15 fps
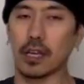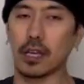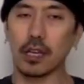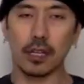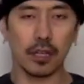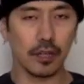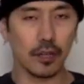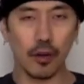
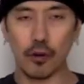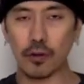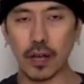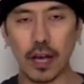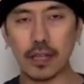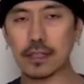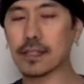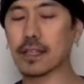in a no
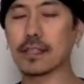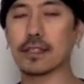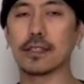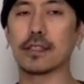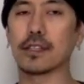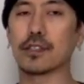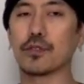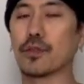nonsense
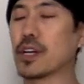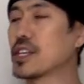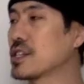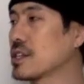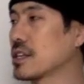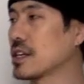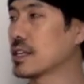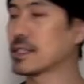
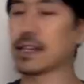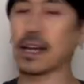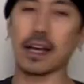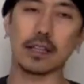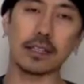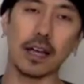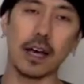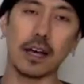situation
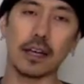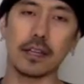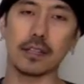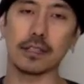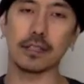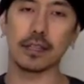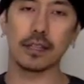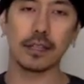attack the
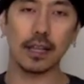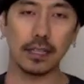eyes.